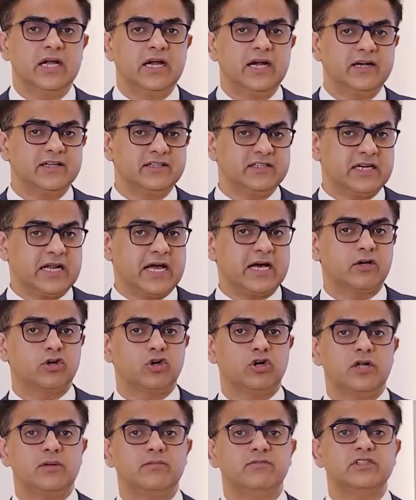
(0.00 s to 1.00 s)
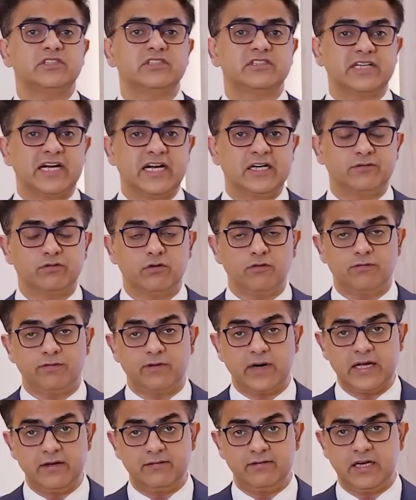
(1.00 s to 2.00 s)
It is an acronym which stands for
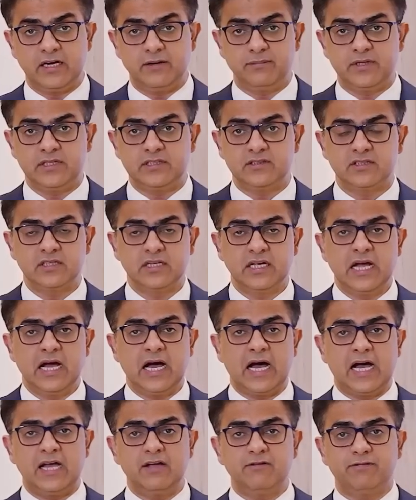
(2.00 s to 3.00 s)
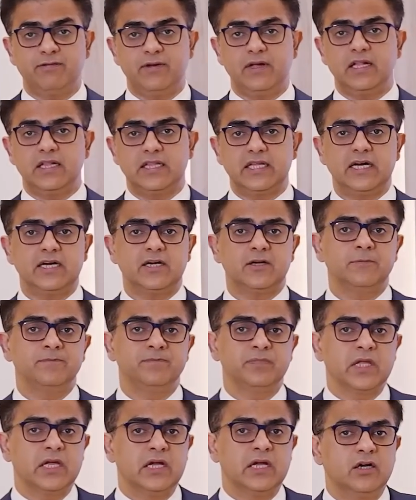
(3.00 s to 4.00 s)
5 elements. I feel that
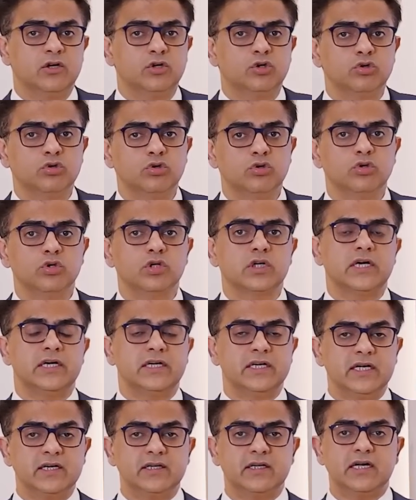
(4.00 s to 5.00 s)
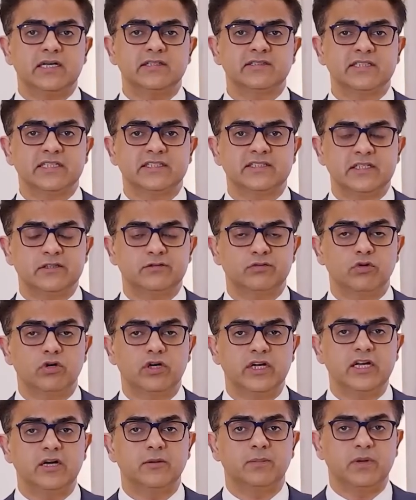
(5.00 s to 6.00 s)
to conduct a successful
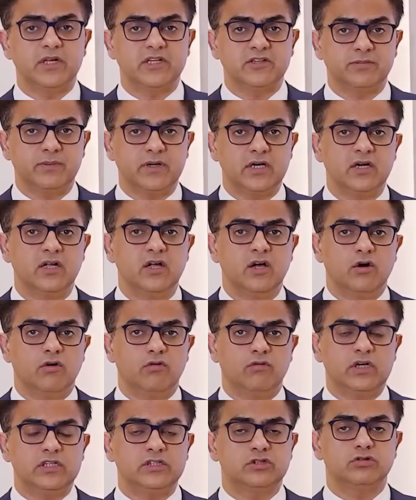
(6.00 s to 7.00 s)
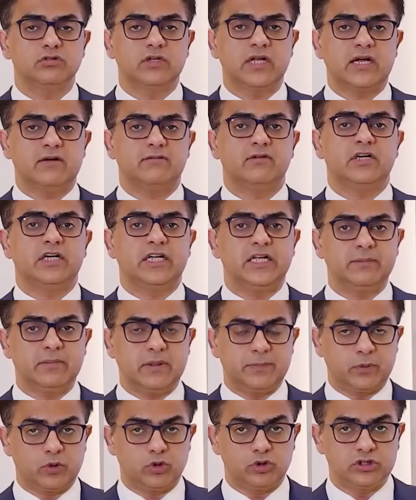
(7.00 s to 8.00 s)
knee replacement, one should have a team
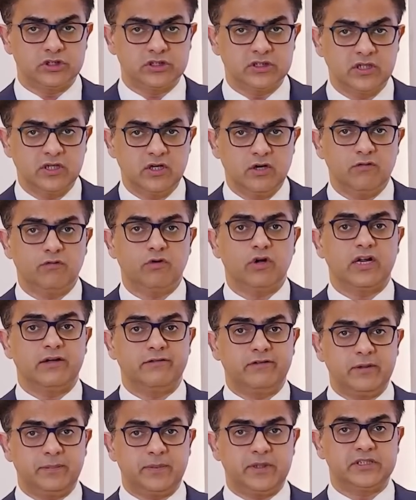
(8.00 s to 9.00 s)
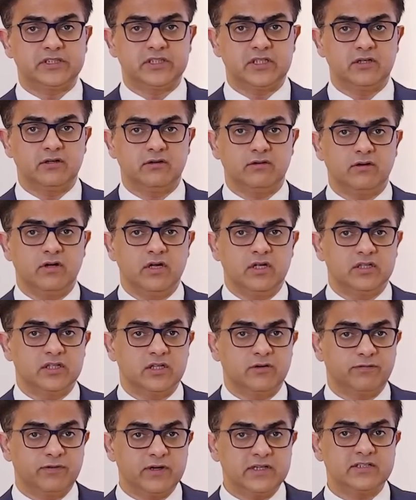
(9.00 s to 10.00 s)
approach for every patient.
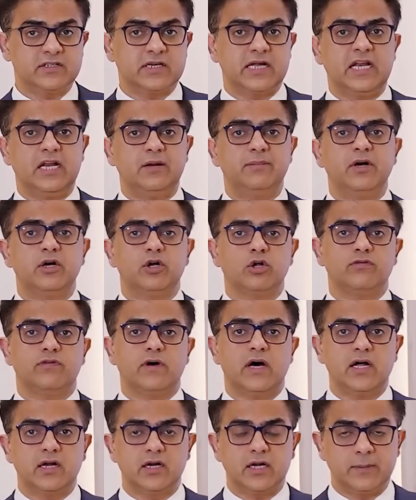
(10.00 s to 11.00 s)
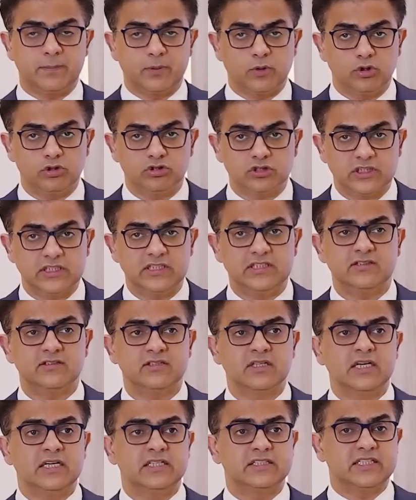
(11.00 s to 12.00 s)
The first element of our approach
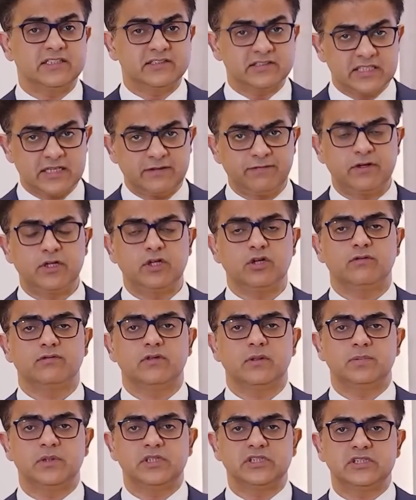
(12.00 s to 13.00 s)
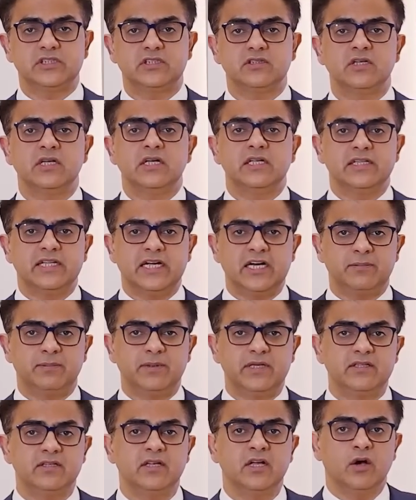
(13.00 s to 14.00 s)
is the safety of the patient. That
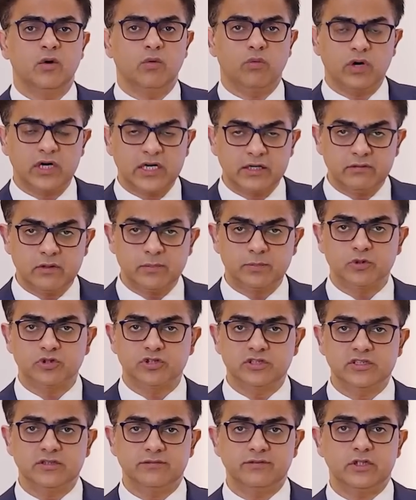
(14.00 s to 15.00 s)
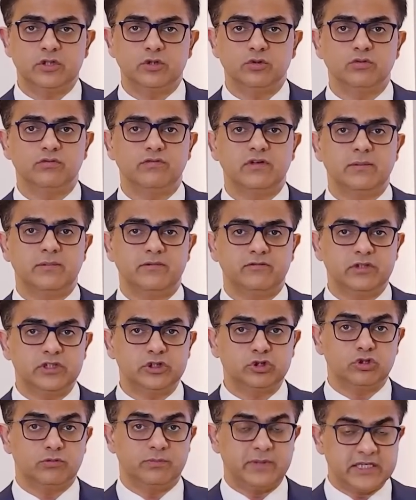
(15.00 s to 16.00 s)
means whatever procedure we do, we
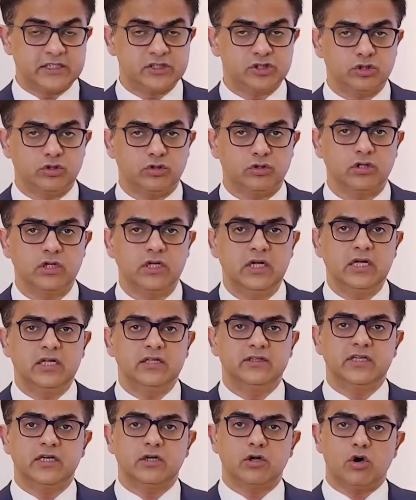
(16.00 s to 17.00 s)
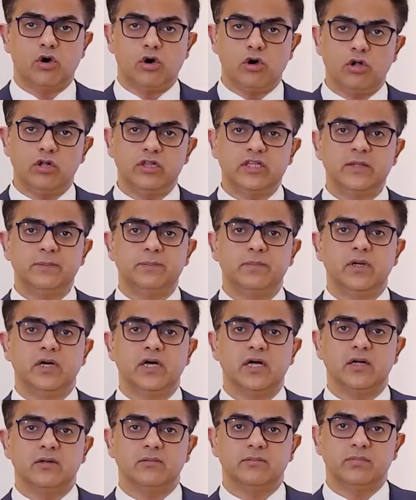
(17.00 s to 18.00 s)
should make sure that all
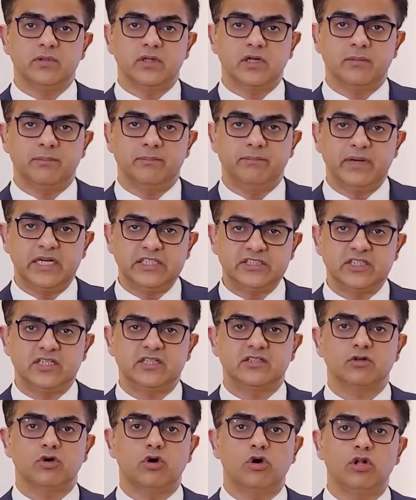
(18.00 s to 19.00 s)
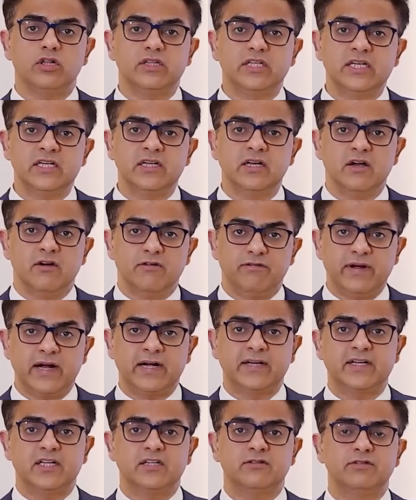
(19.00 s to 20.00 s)
the measures, all the
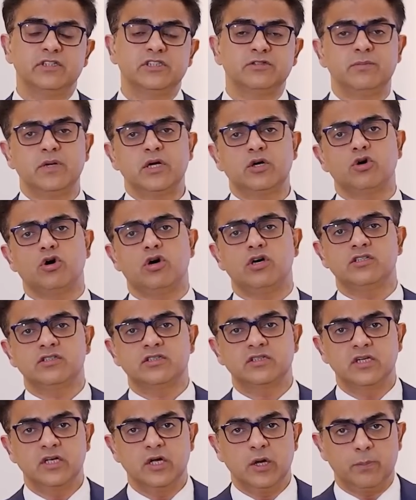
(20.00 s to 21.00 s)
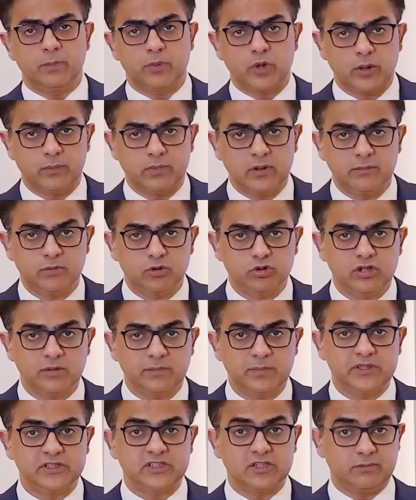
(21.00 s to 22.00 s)
factors which may cause problem to the
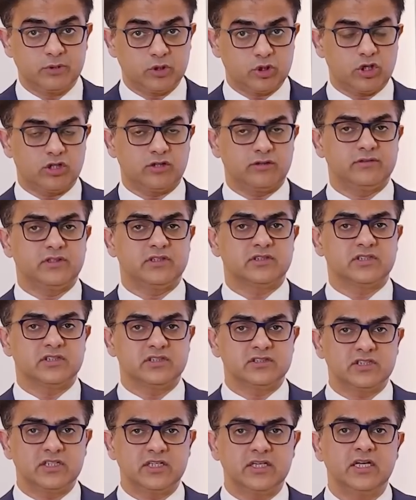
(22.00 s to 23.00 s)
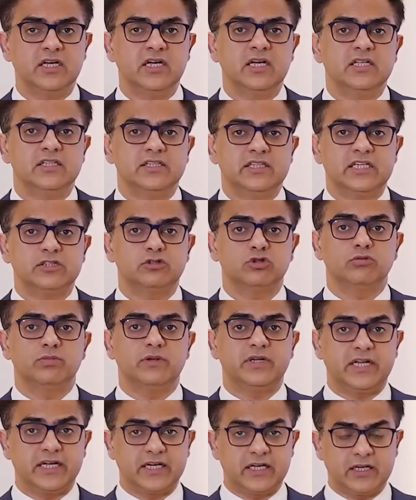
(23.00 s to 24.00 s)
patient because of the surgery, they should
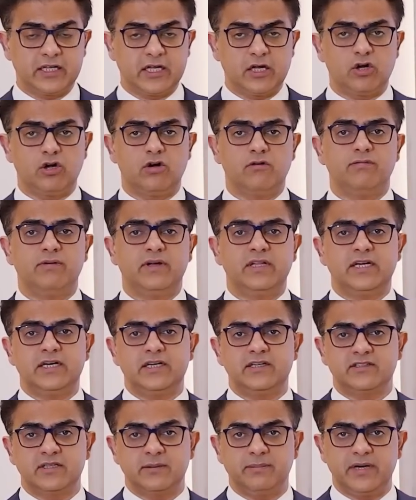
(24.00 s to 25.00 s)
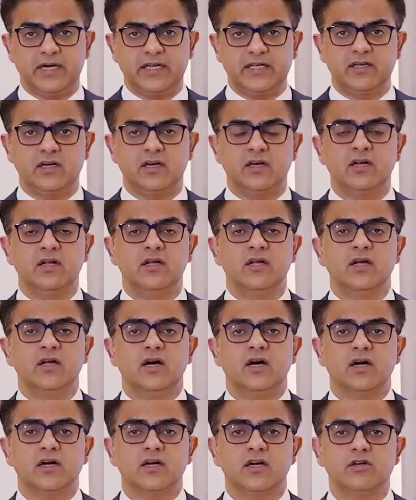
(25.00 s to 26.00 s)
be taken care of, whether it's a medical
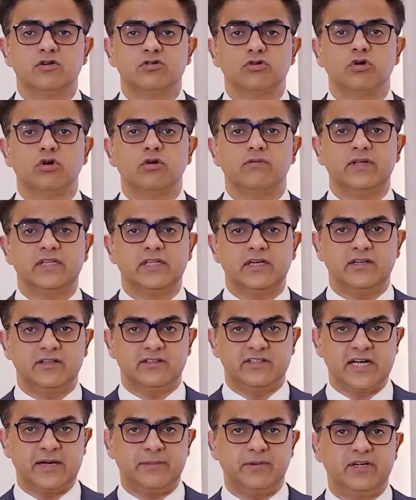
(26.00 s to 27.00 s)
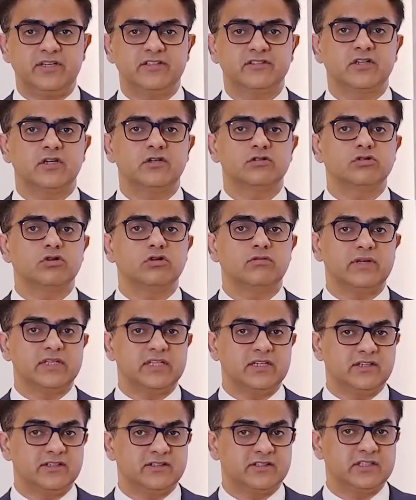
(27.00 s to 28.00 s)
control, whether it's diabetes control,
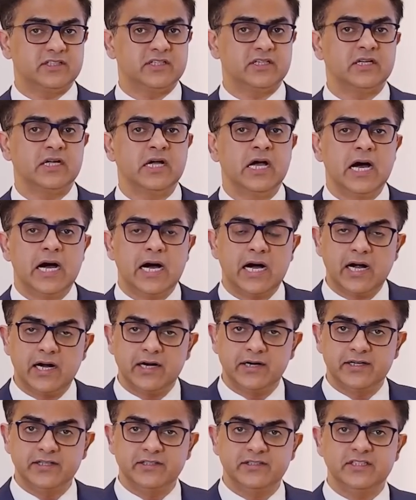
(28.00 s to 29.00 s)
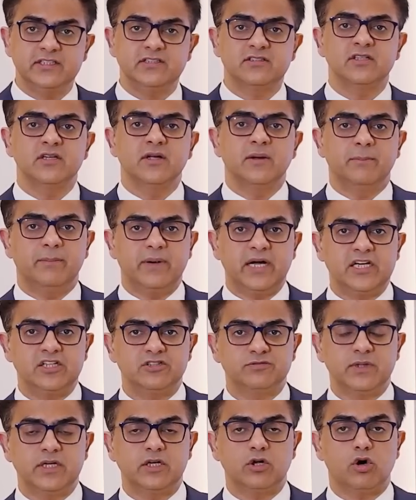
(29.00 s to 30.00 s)
whether it's a heart disease
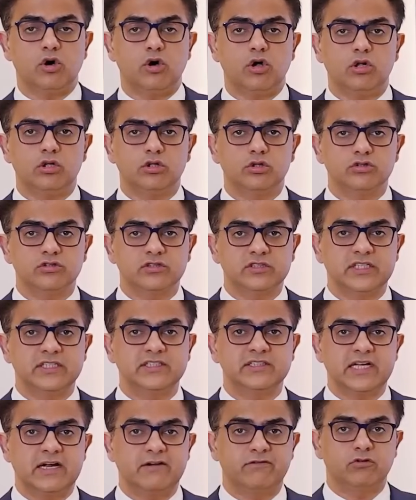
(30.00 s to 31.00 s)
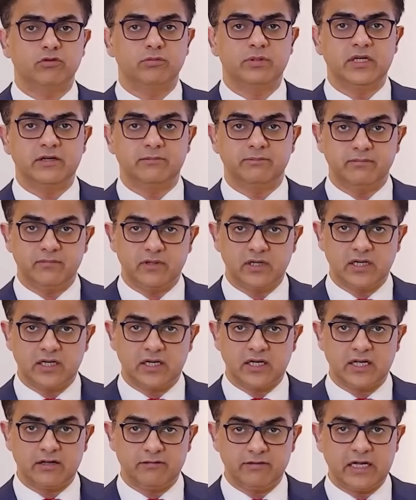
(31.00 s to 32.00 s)
management. All those things have to be
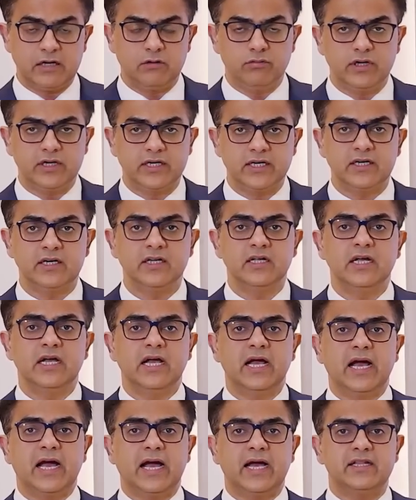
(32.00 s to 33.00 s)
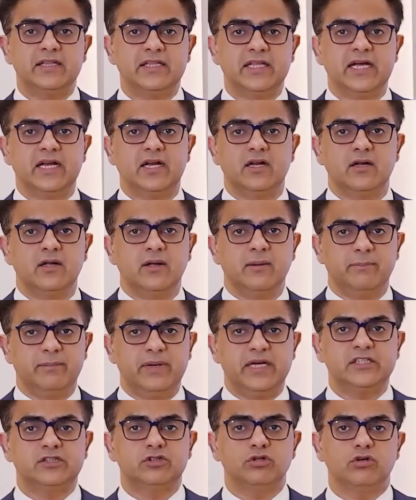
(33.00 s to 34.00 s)
evaluated, and then
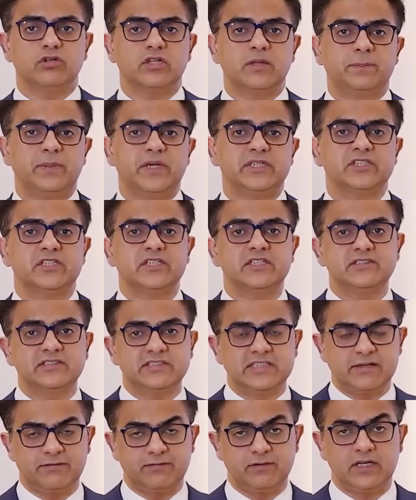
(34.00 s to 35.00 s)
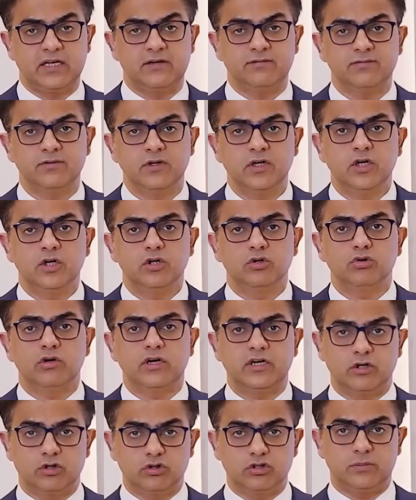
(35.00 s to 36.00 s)
make sure the patient is safe enough to
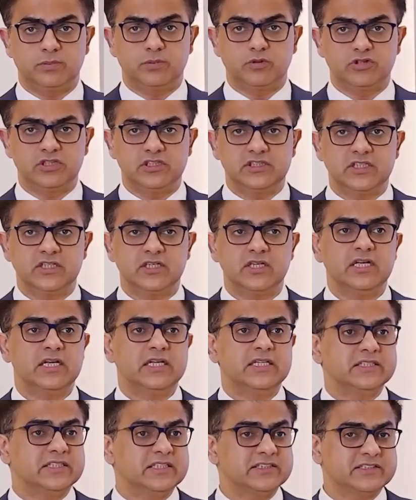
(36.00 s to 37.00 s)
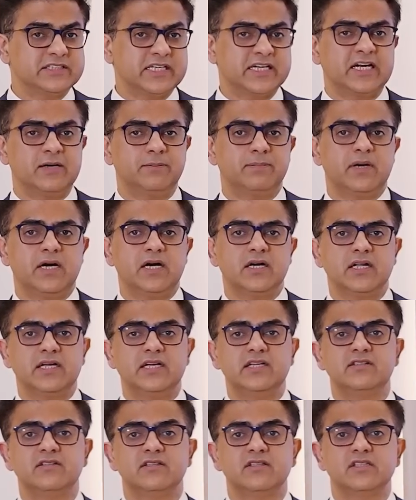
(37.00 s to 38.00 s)
undergo the procedure. The second part
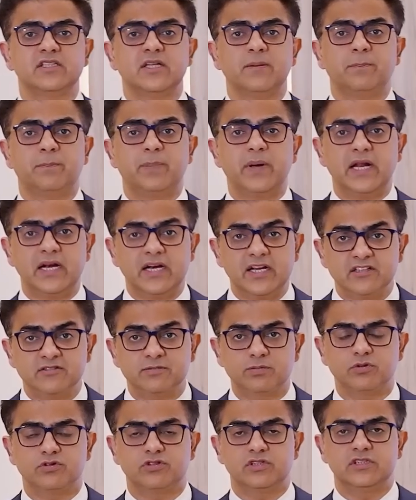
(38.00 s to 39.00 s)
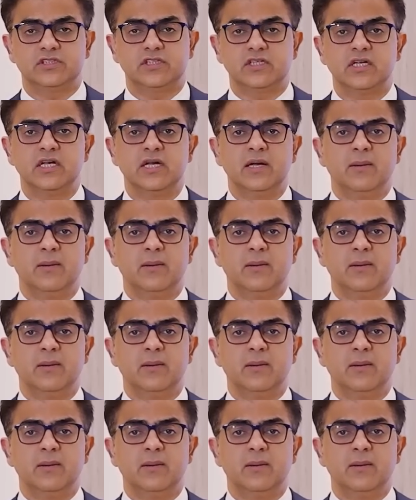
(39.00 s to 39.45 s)
is the painless procedure.